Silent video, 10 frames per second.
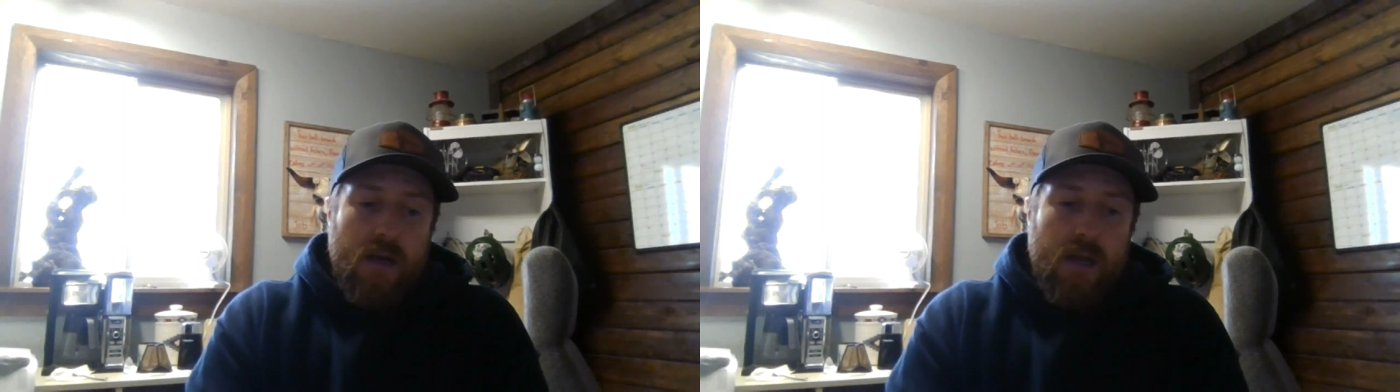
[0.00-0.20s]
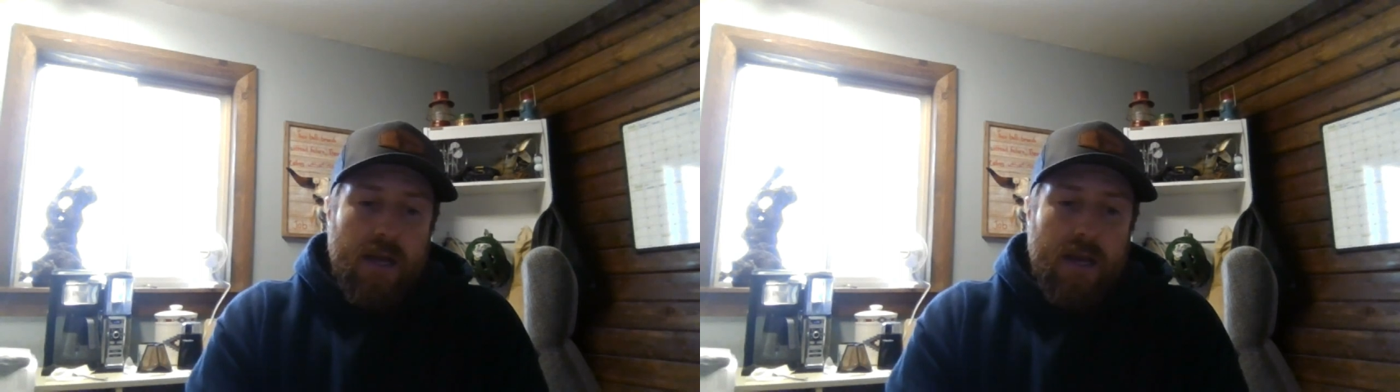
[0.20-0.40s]

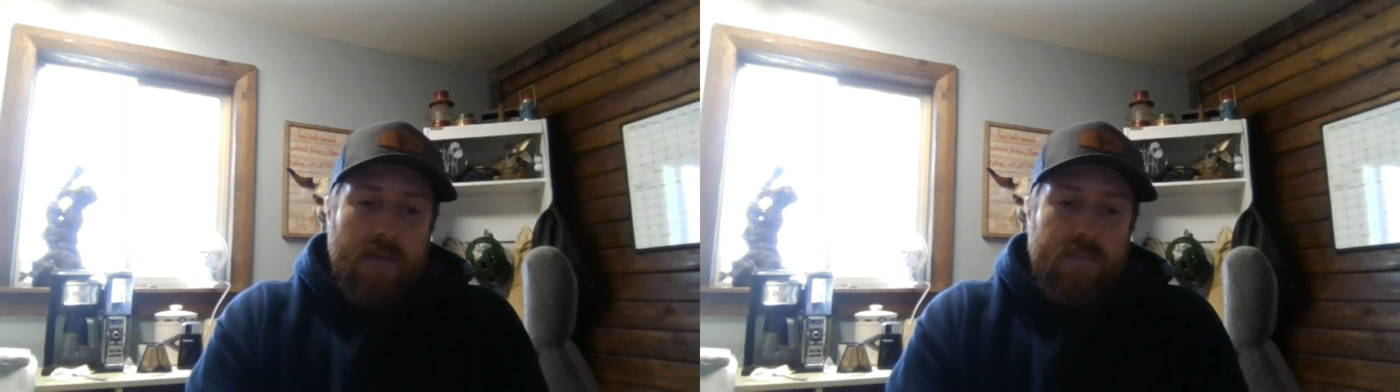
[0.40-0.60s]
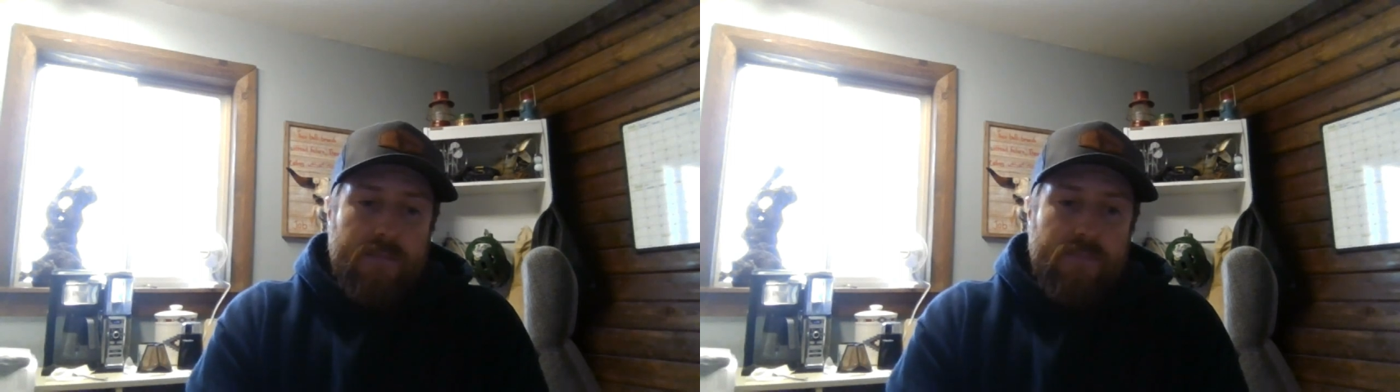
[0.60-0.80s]

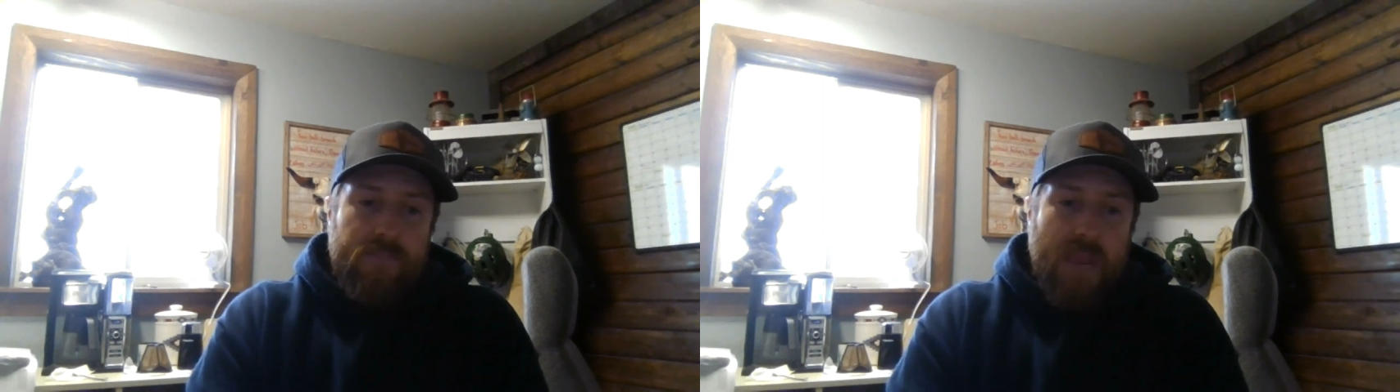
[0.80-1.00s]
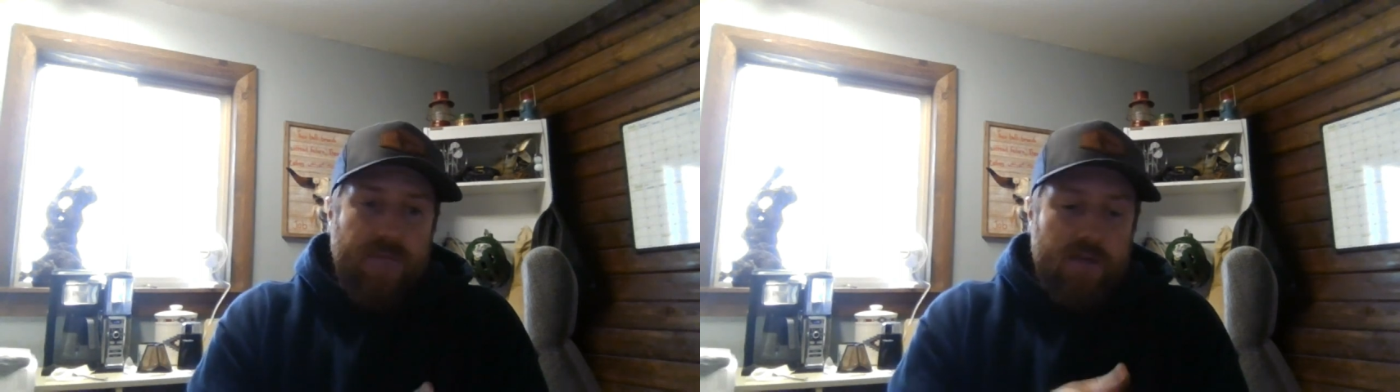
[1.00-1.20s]
And
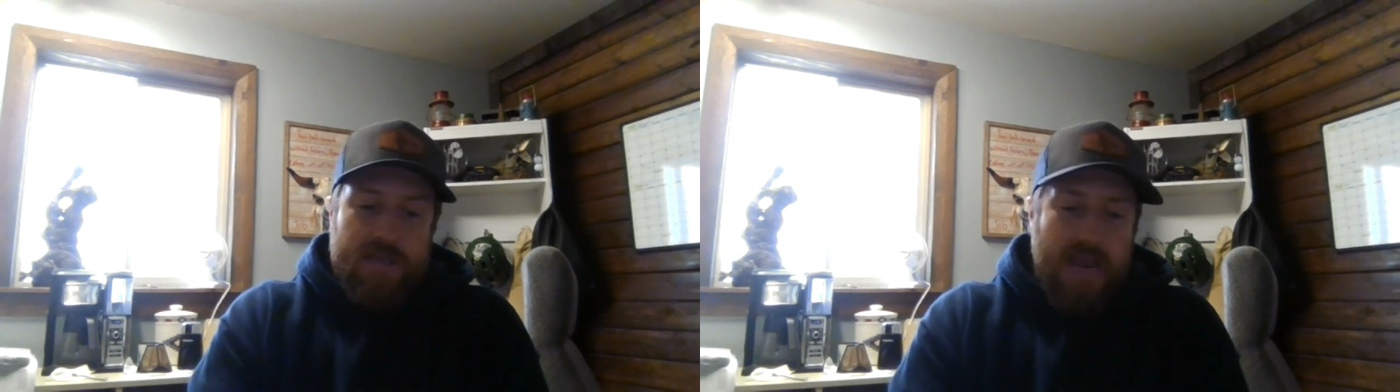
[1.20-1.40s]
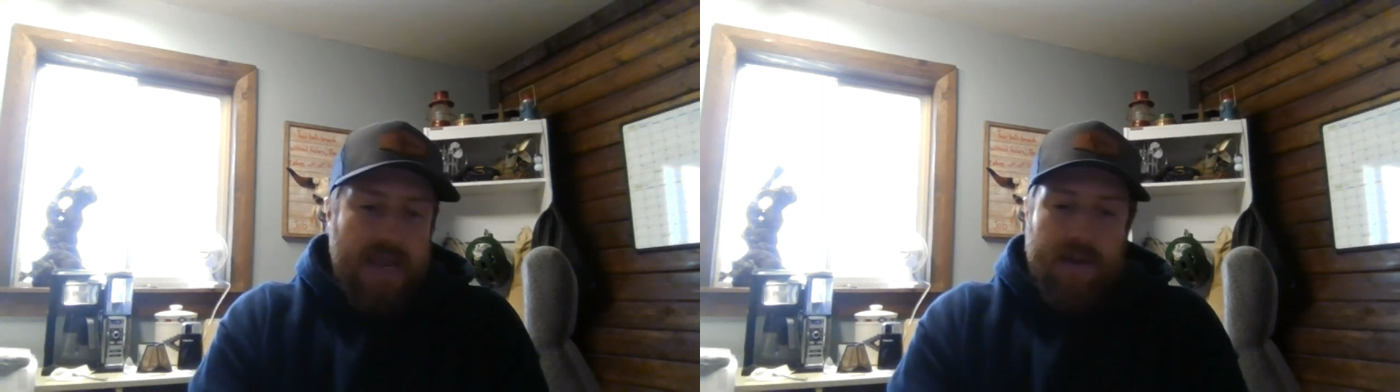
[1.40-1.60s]
every
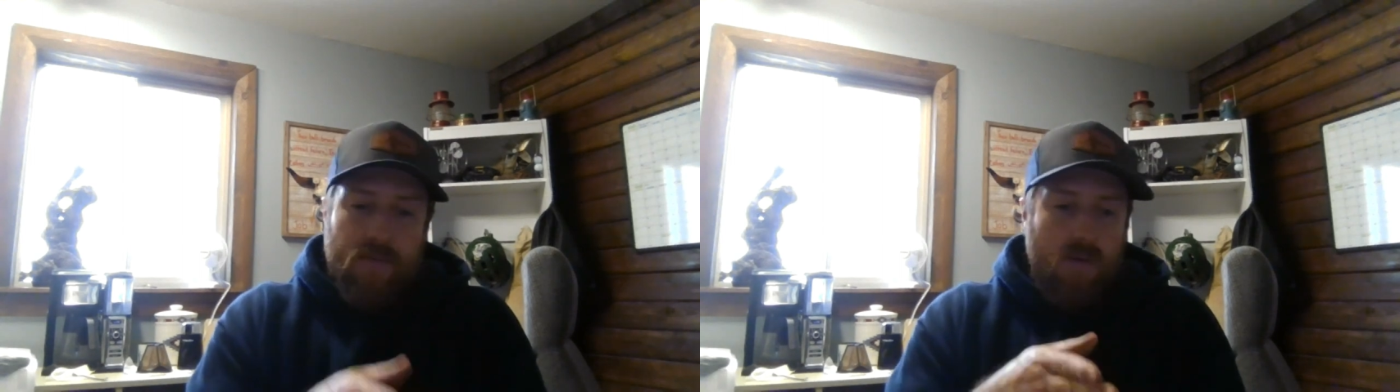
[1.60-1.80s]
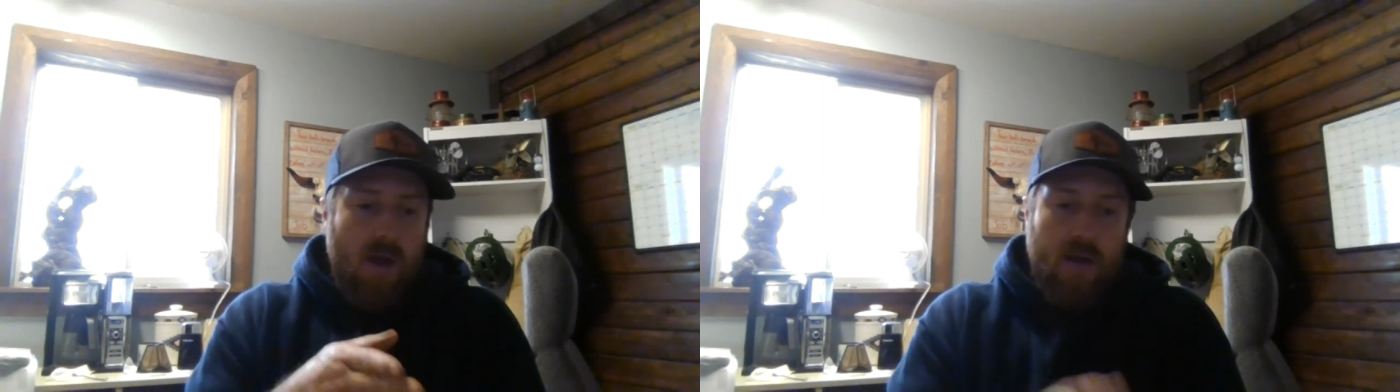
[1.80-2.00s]
day
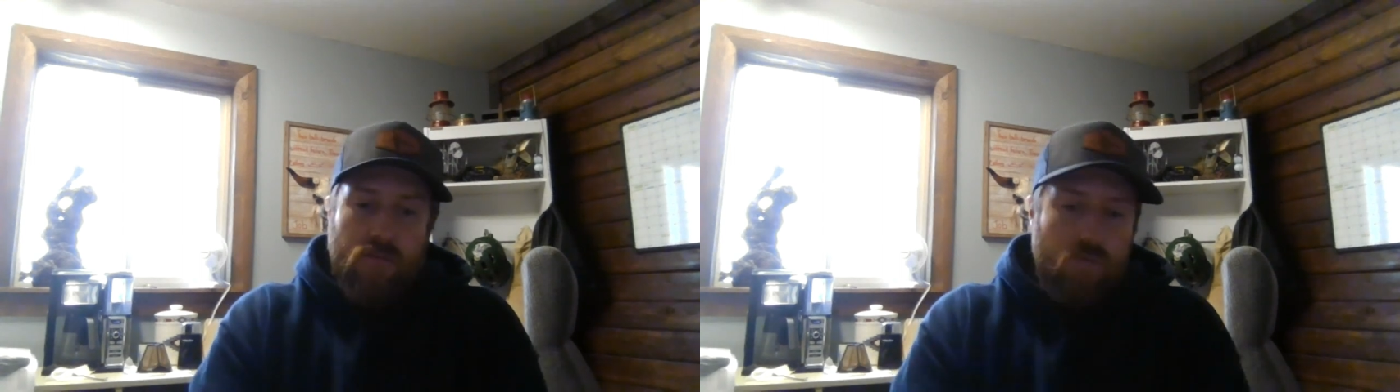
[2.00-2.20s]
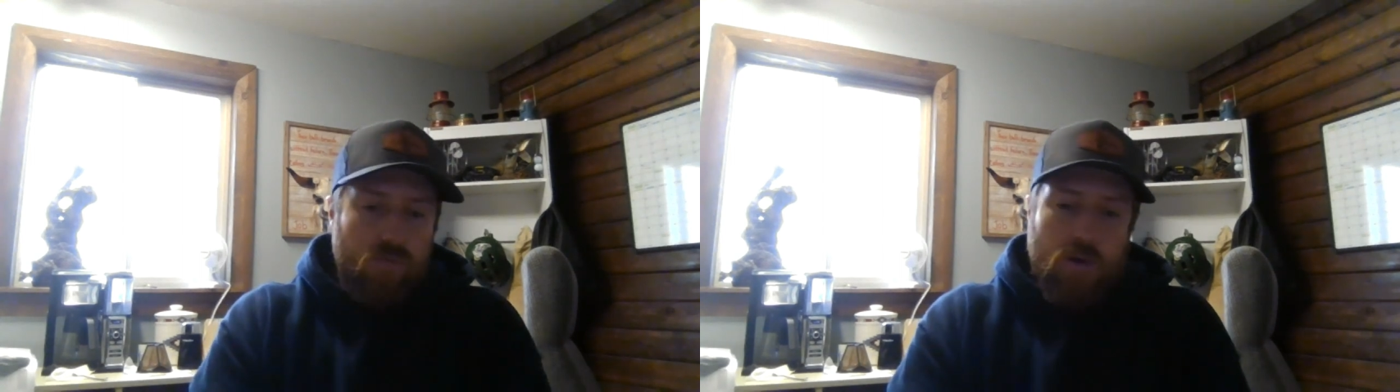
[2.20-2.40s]

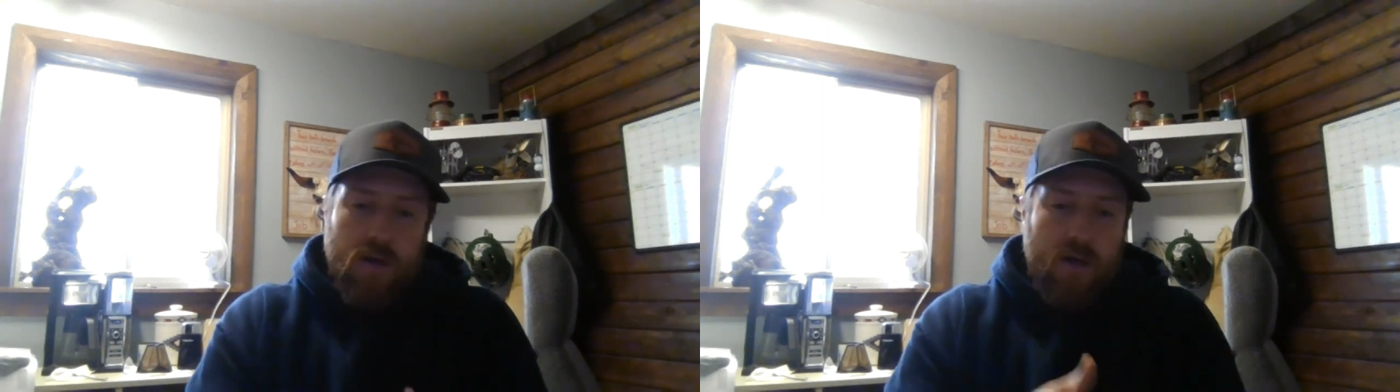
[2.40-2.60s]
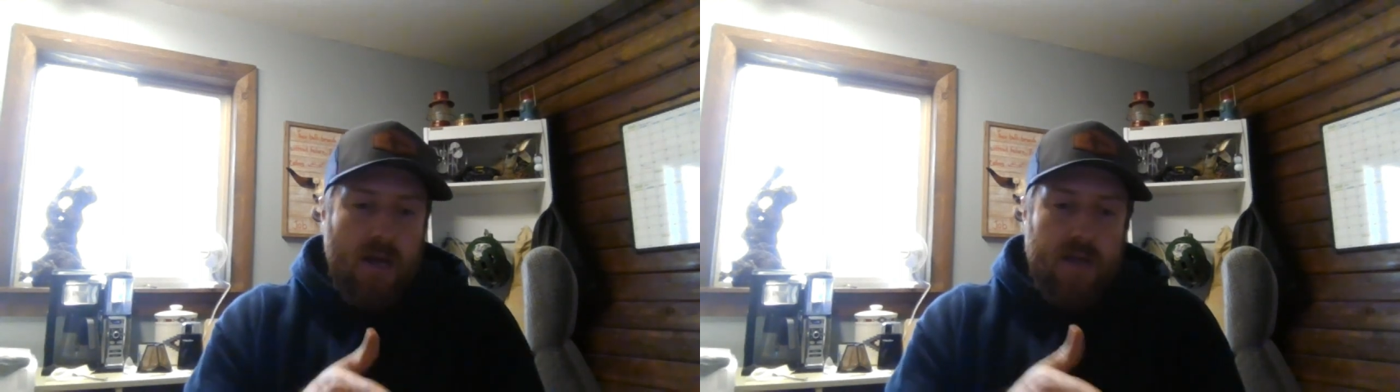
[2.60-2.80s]
I